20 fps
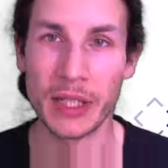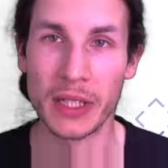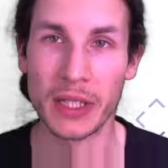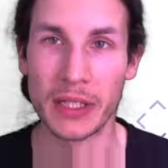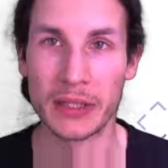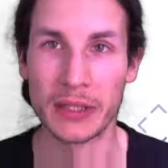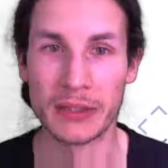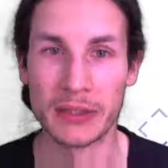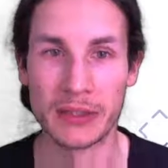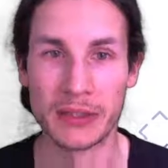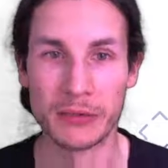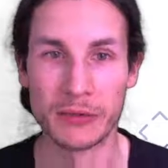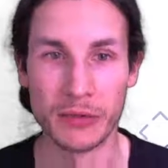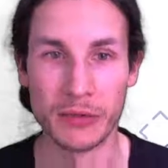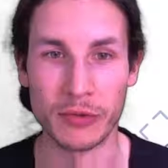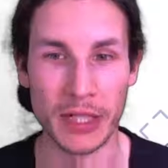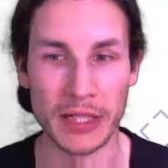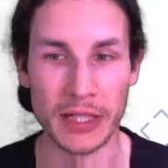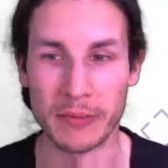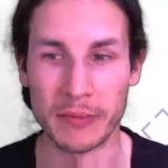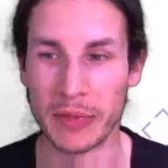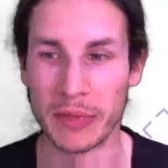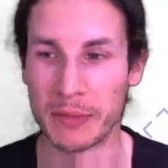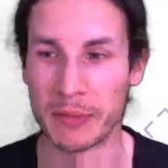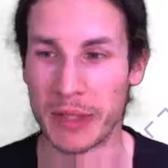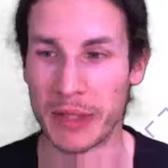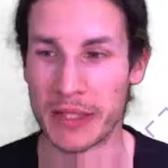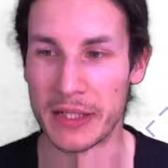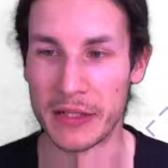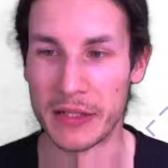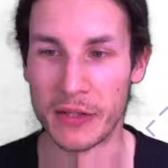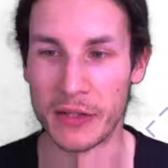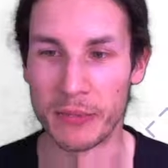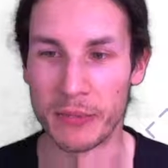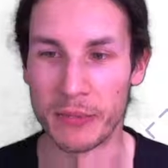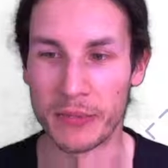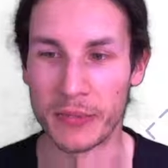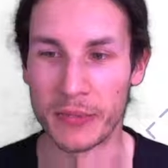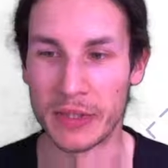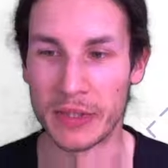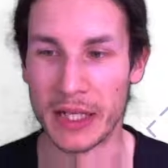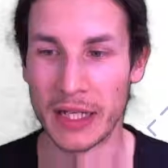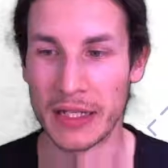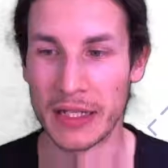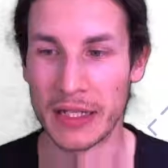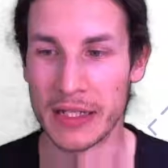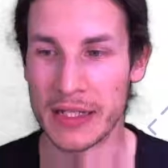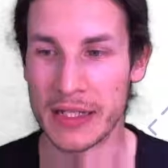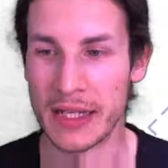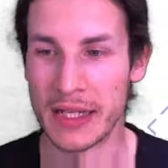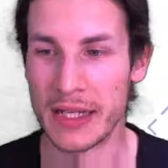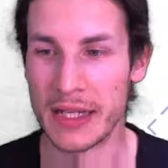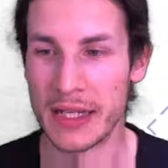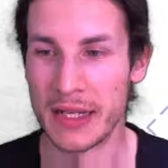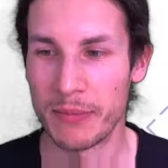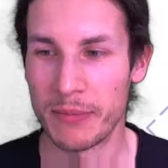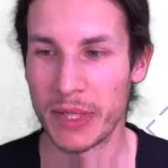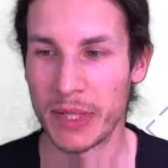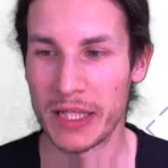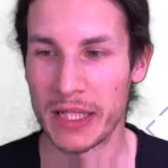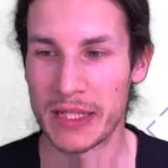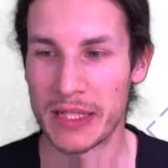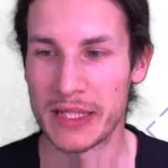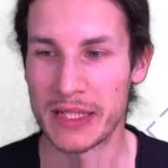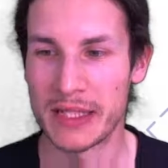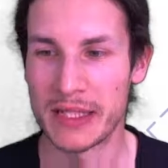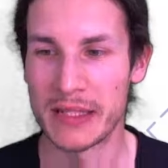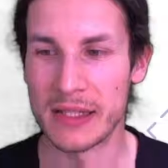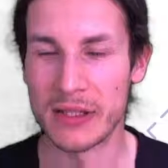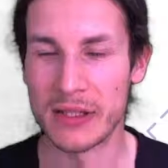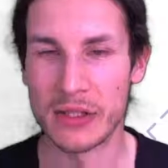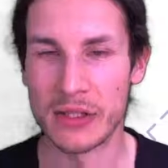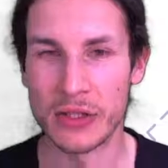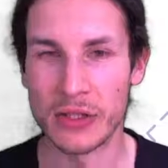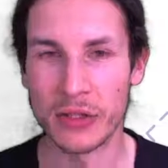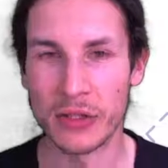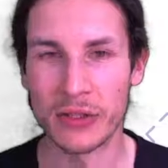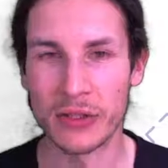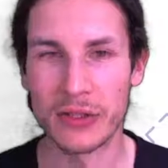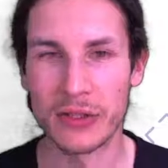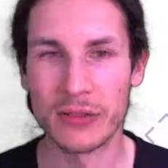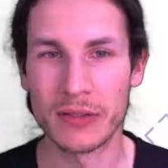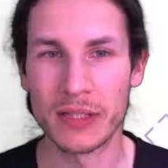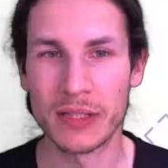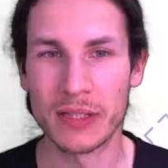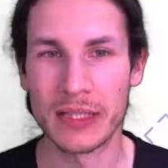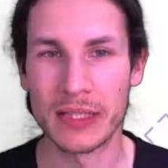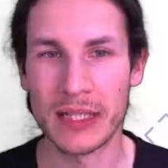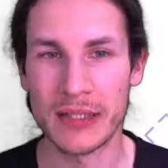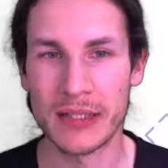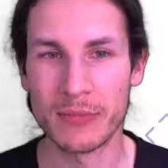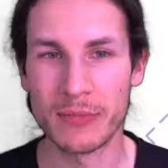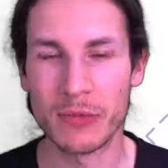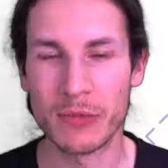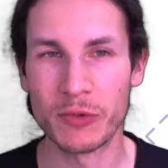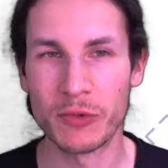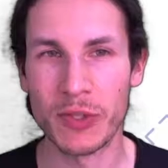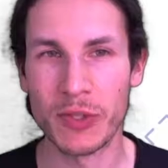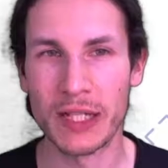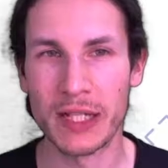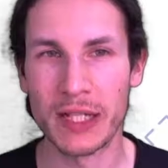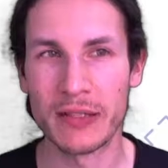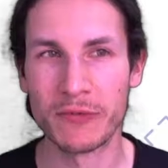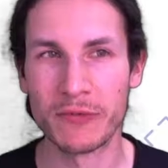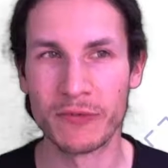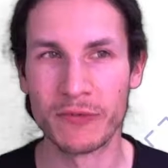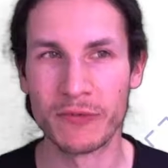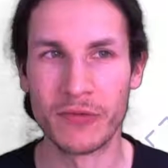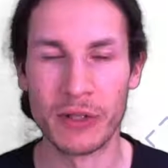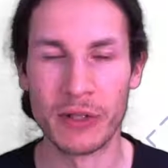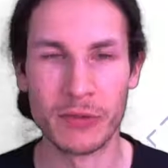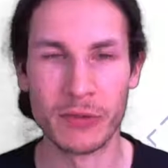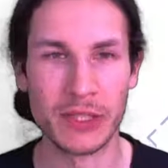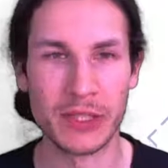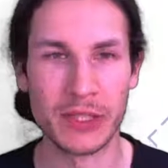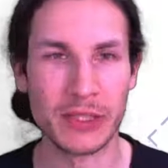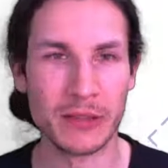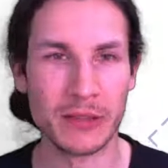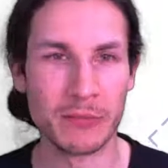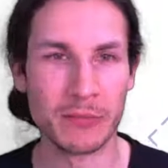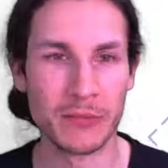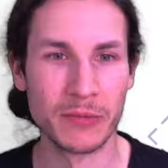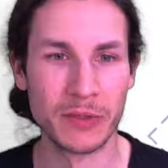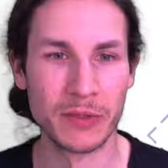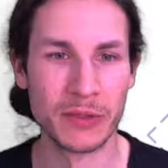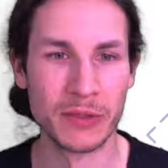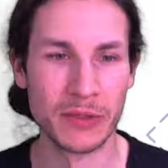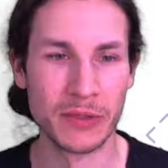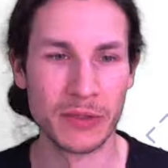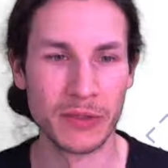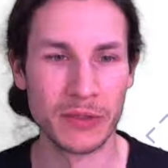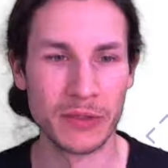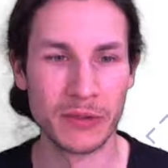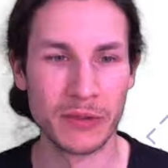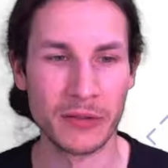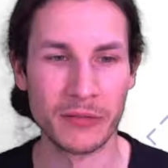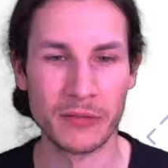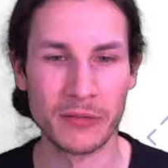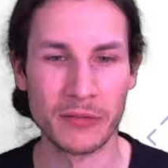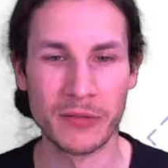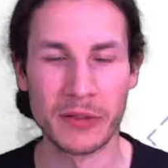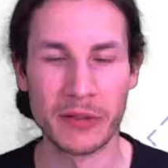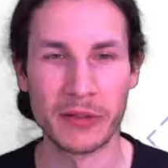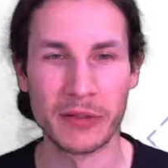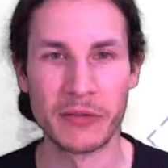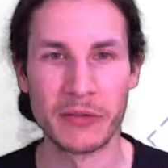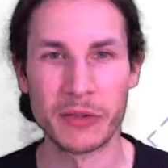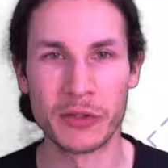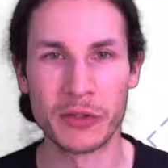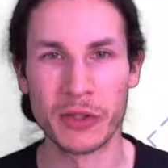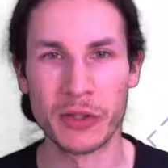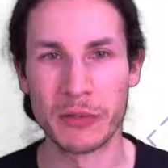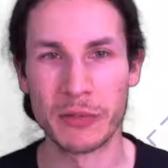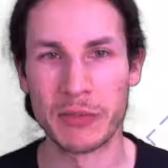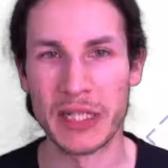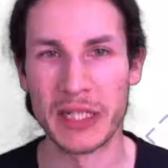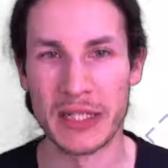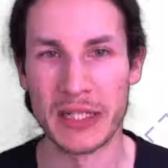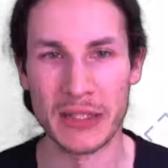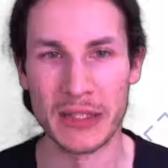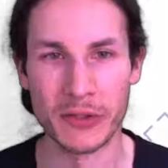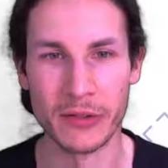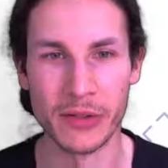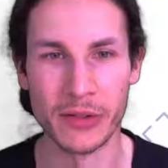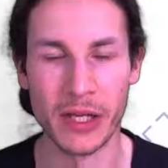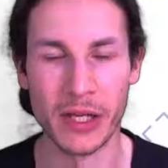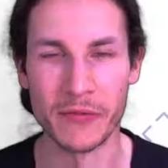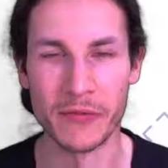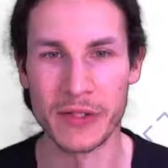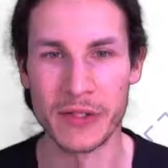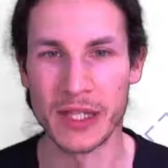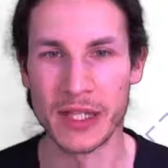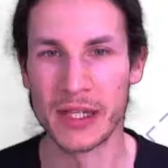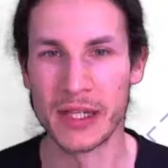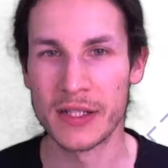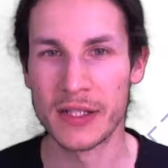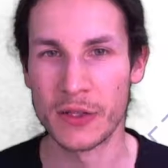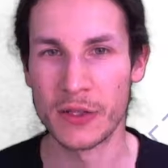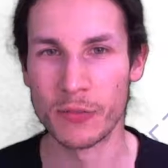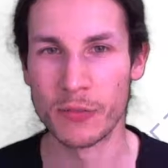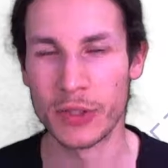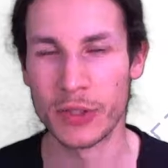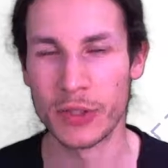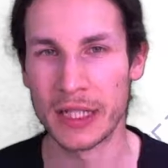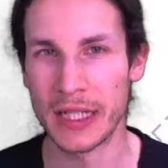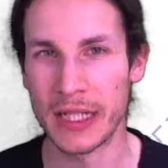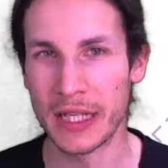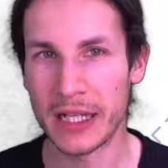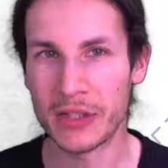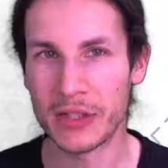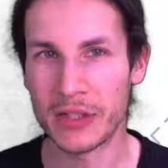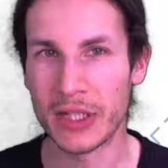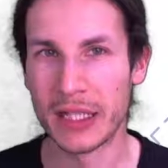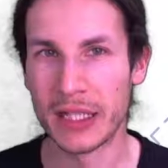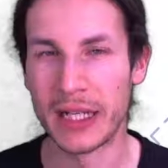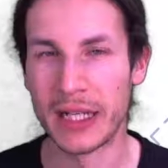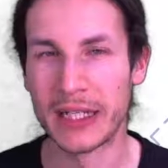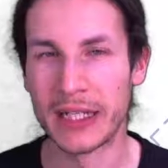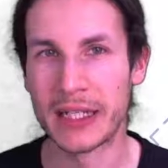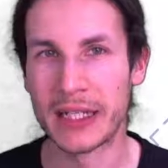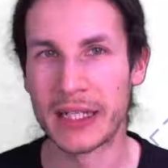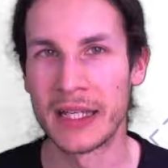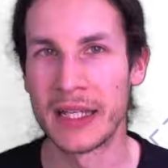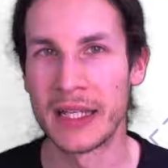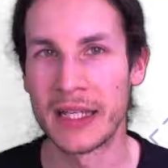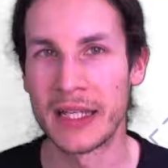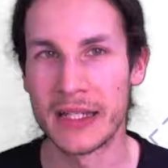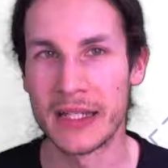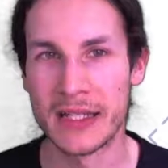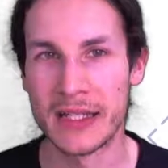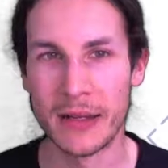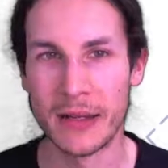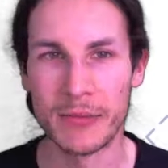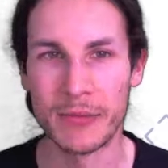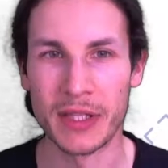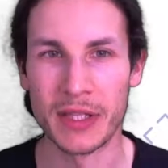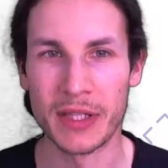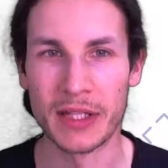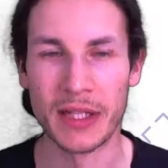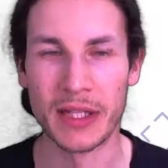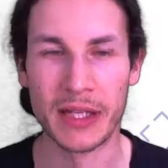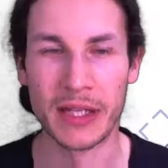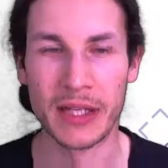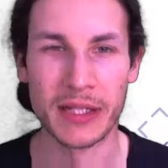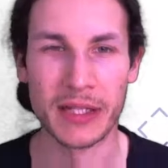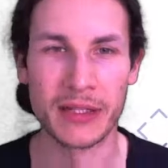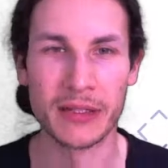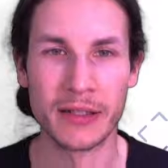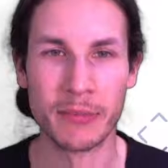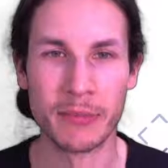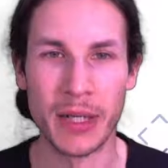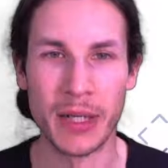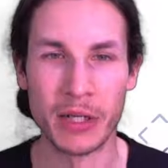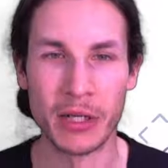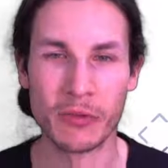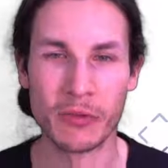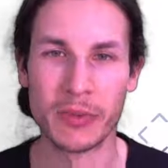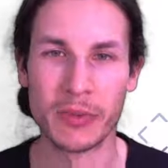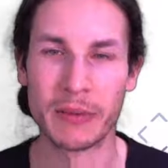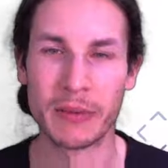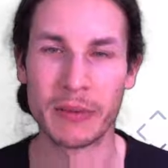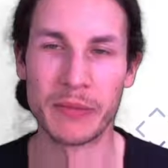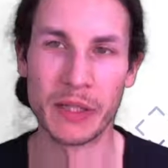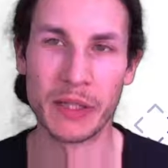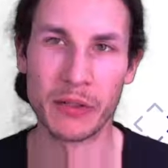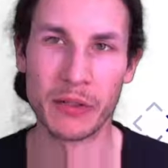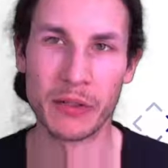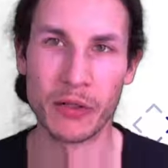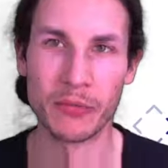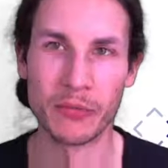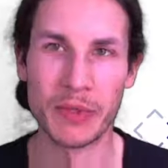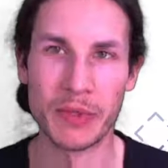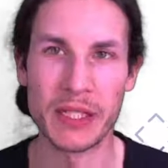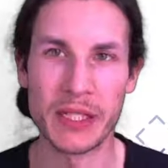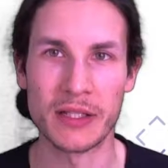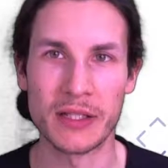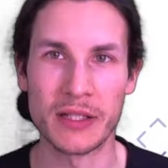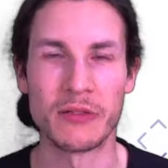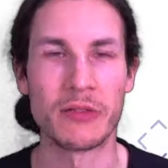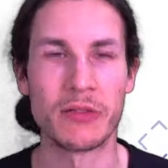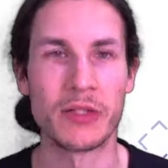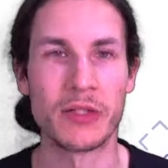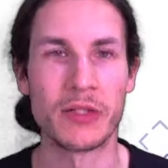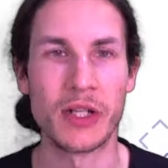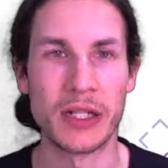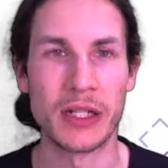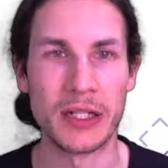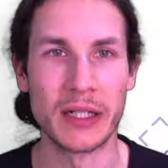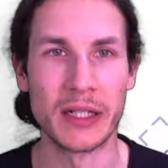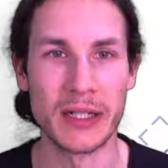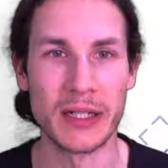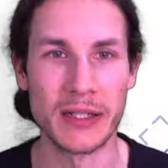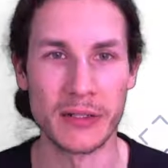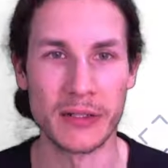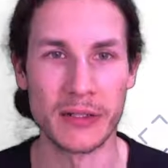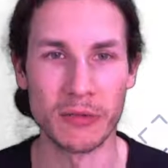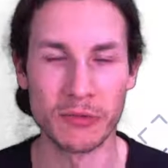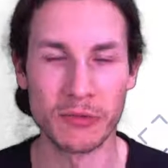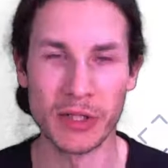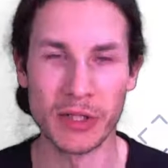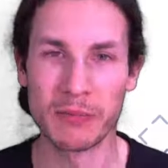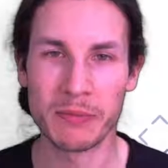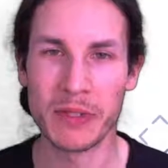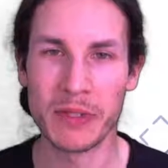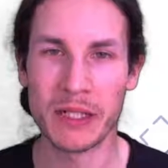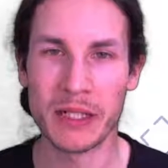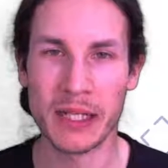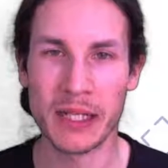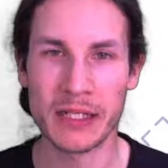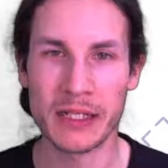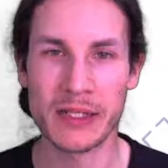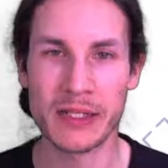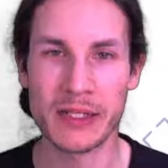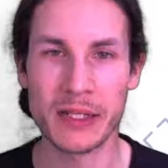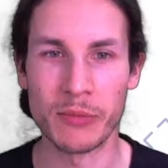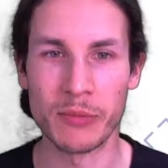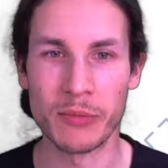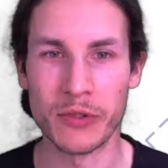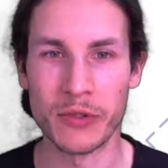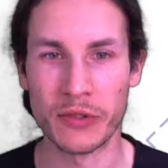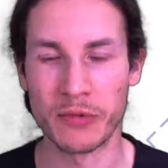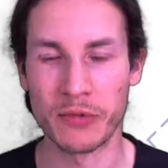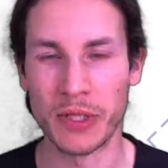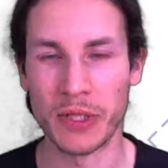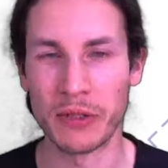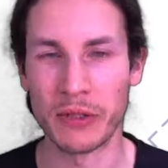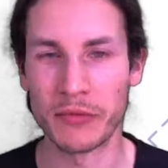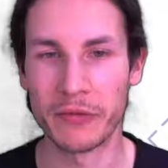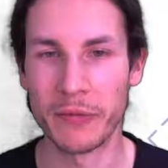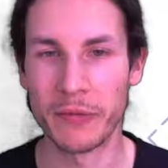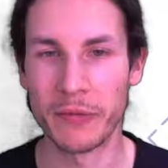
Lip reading: It's great at minimizing containers, but it doesn't create very visually pleasing graphs. So what I'd actually like is something like Baobab, the GNOME disk usage analyzer, to create me a nice sunburst graph.